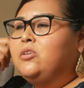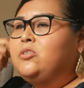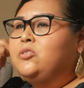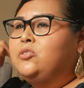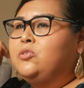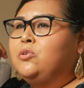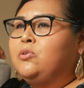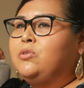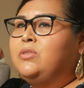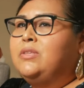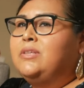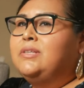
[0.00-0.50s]

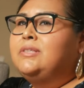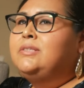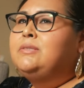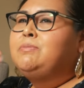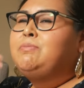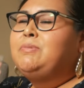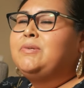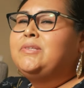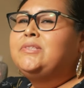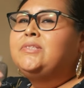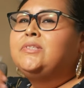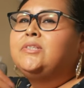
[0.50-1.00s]
So this
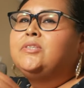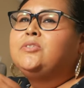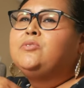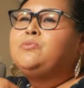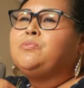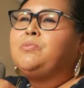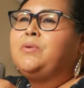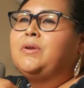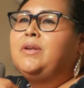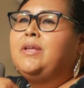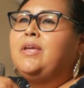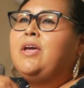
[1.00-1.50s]
business
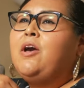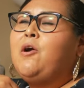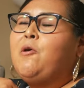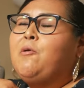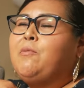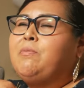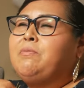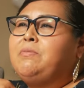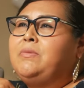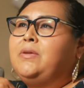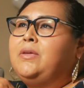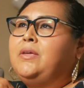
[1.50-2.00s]
really
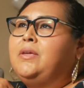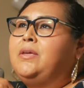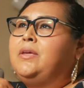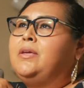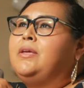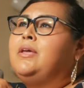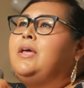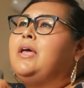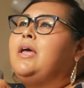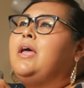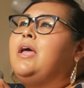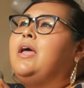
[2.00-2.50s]
helped me
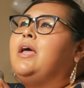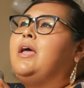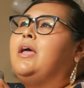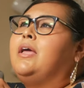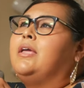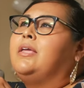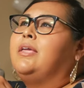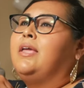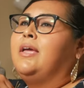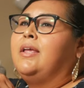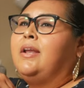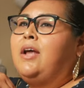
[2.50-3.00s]

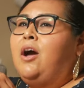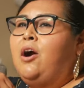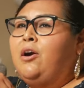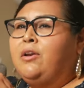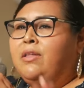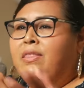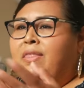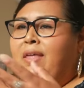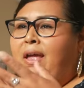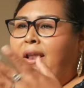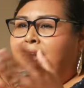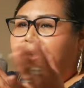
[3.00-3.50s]
get
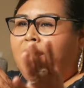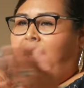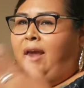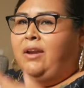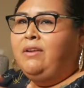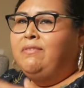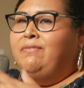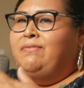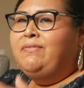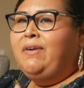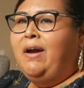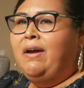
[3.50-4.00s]
out of that nine
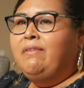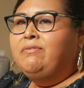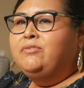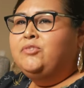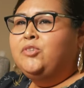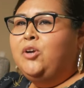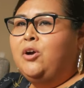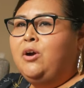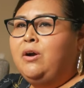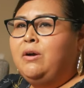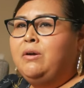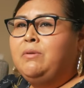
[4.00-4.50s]
to five
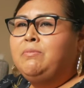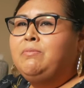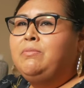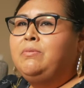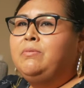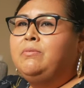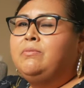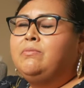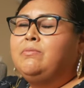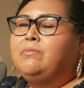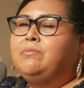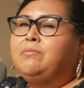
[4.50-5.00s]
job
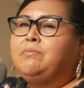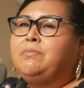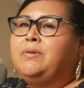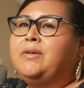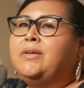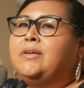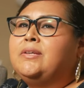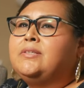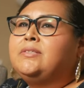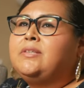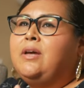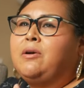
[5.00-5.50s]

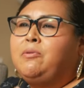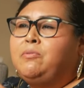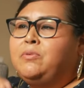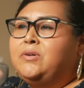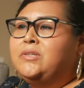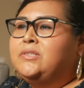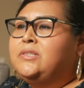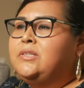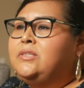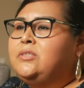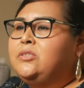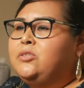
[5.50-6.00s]
because I
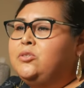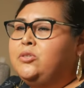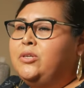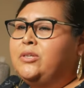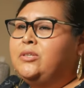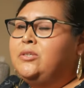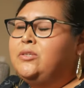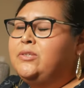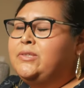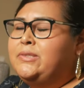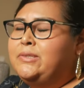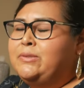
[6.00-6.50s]
wasn't
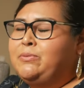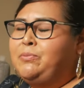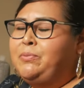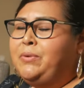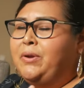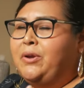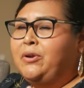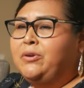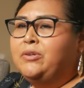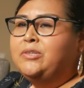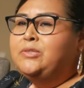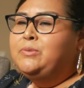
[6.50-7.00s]
in this
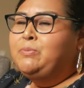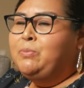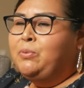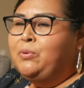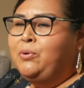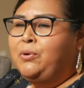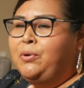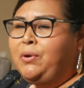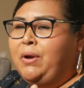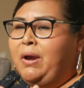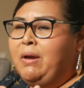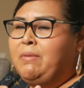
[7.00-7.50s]
rigorous
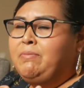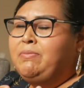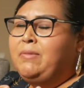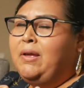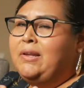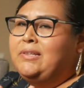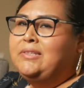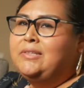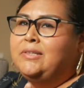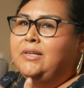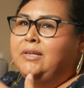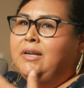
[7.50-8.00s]
program
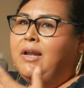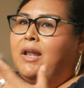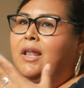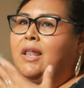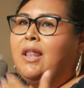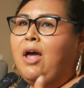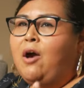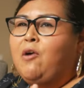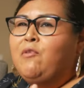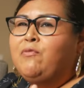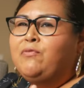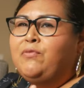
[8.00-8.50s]
that didn't
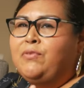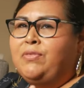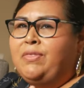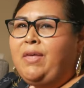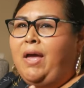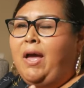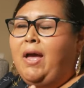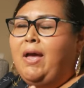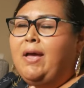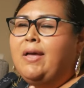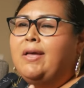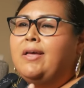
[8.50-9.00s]
allow for
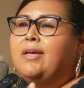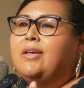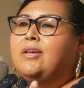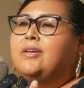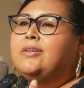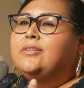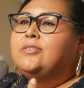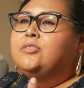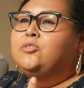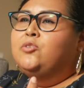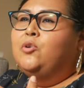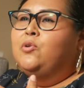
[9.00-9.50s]
that.
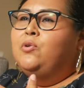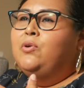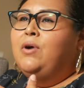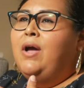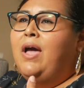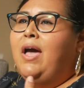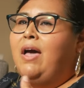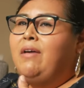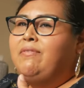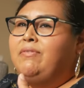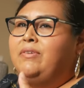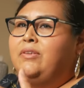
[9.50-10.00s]
So
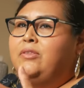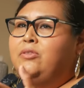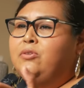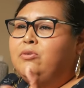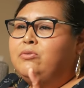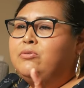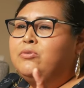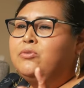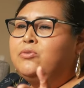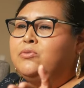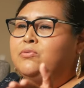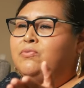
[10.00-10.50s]
having
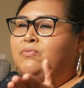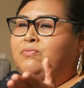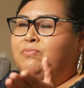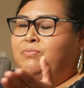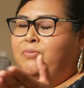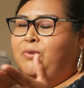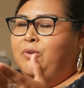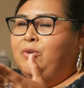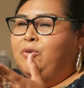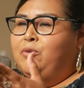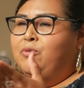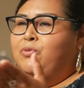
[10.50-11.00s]
those,
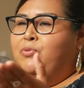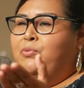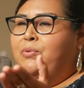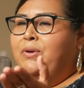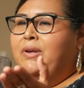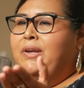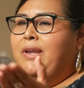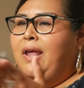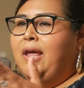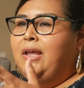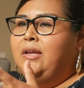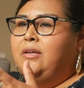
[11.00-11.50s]
you know,
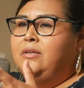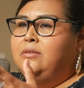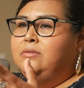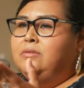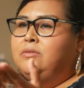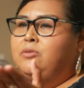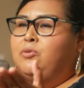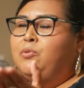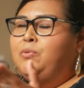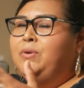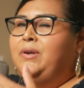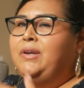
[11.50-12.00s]
three day
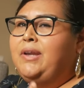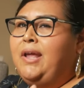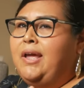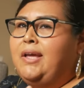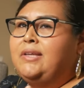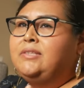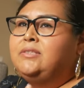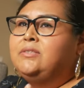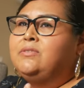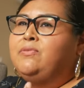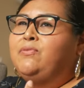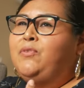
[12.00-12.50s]
three
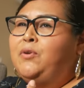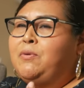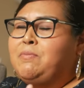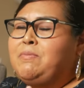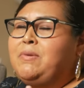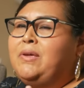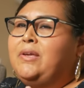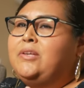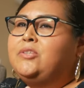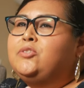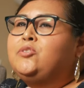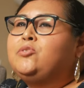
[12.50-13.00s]
days for
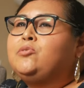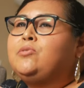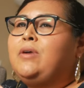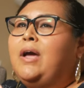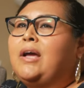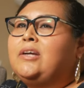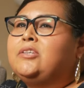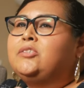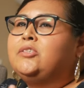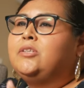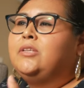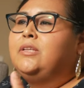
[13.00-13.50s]
me to
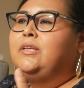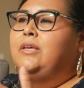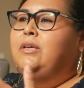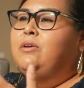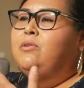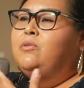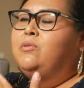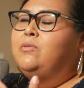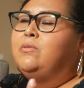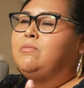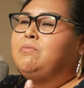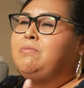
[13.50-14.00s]

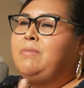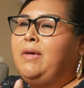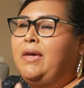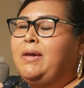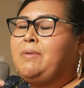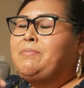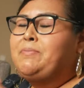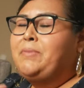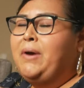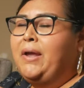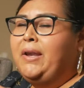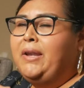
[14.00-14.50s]
actually
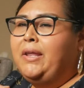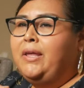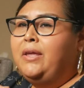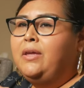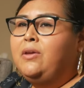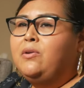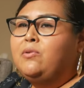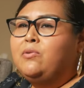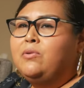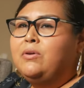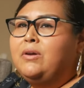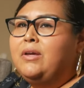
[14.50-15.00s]
make
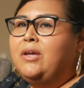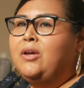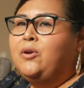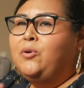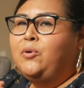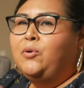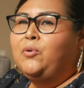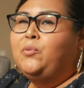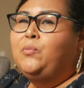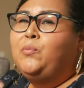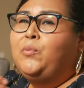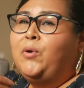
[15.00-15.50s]
money,
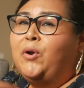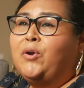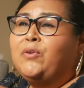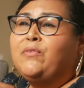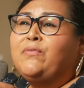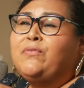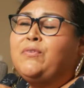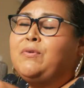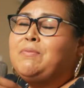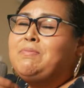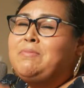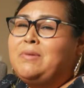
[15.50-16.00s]
it worked
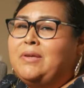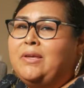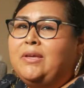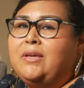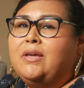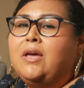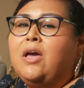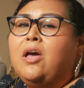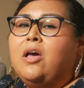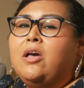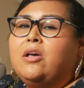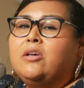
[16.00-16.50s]
for me.
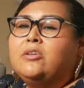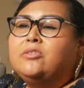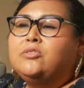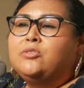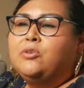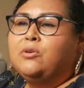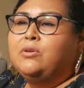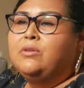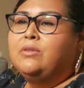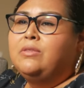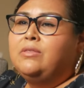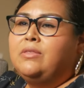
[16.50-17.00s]

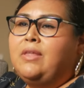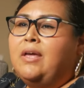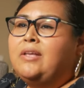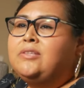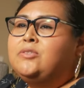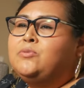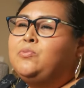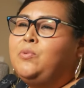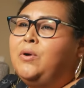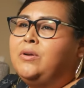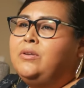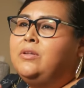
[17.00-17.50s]
So
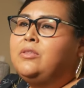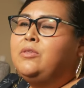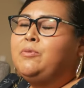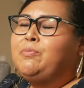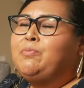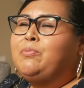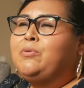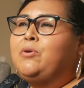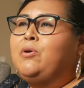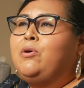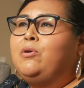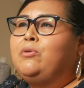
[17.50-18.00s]
that's one of the
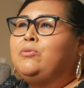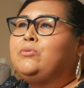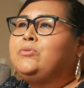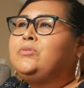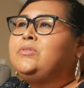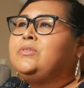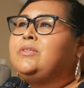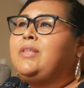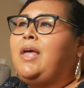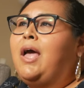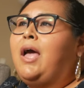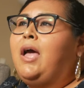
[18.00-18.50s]

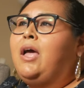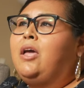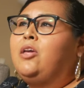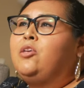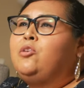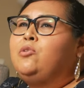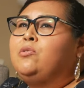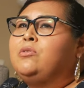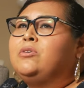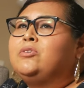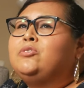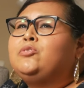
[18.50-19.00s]
pros, that
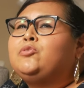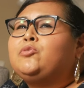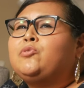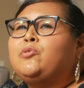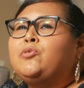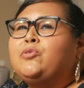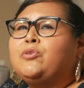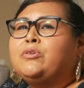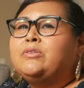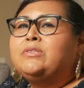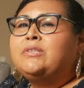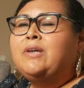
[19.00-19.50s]
you
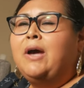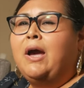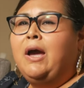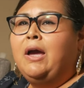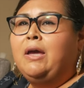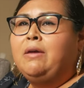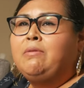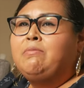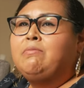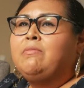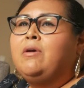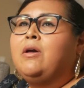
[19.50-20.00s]
control your
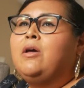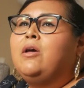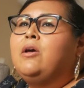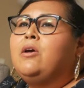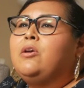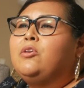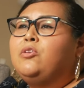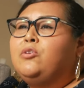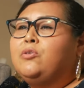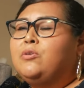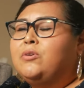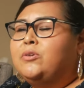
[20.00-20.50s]
time,
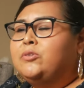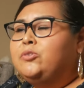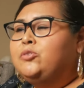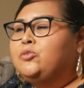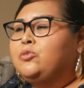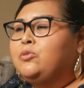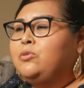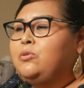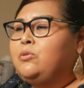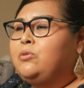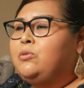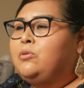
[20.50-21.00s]
you
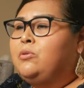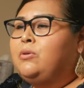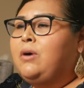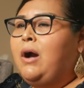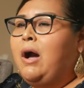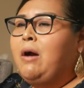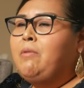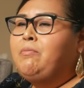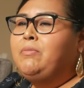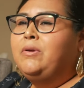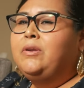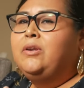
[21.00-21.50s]
control
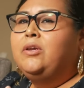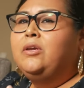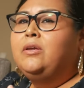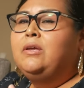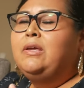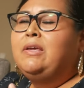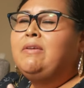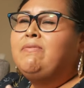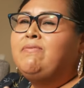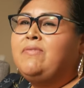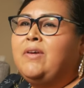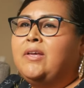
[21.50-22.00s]
how
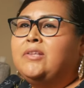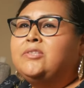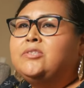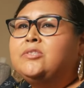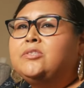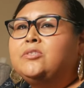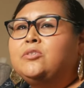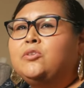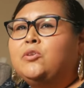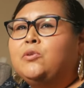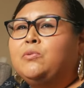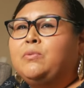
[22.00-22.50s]
many
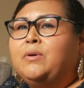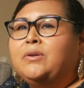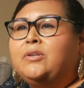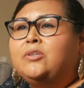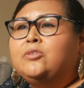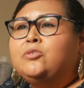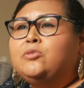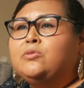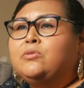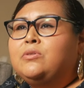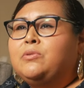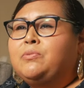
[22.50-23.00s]
events you want
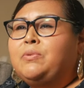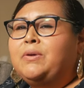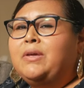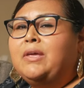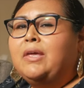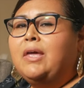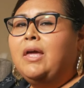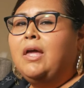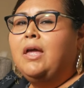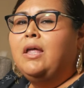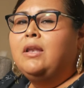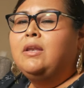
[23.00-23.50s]
to do a
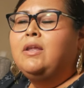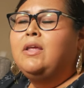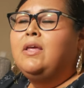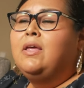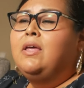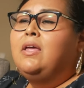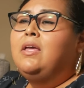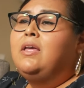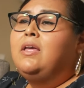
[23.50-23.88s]
weekend.